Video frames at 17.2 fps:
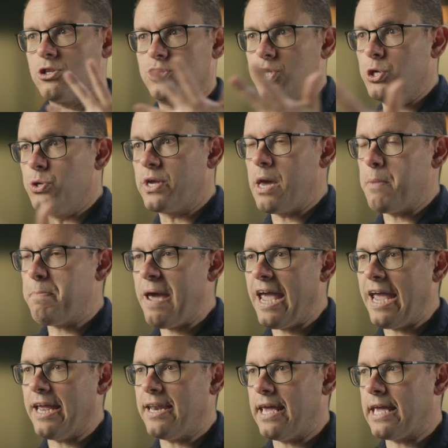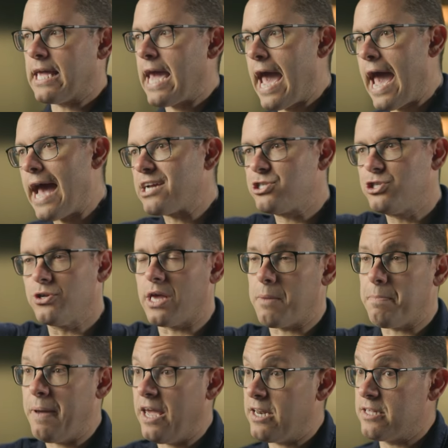Do you get paid in cash? Do you
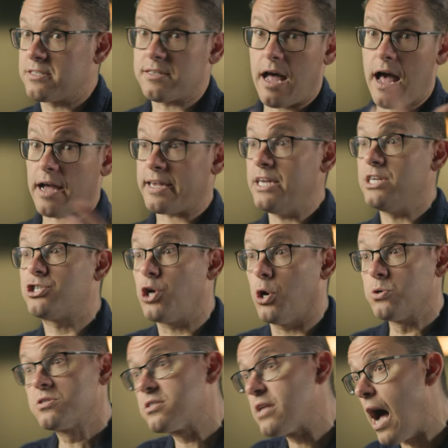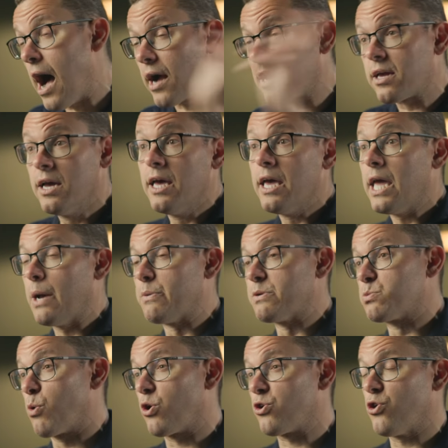get paid in stock? He chose stock. It
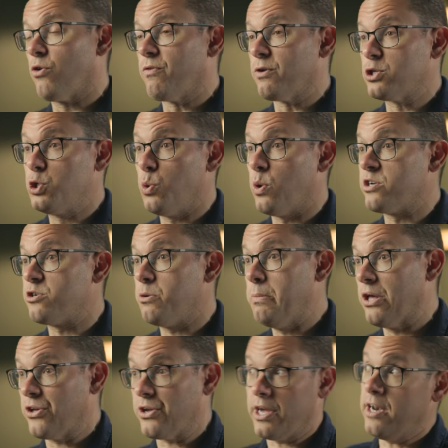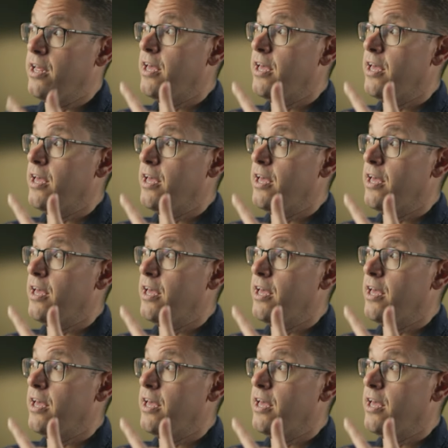was worth over $200 million.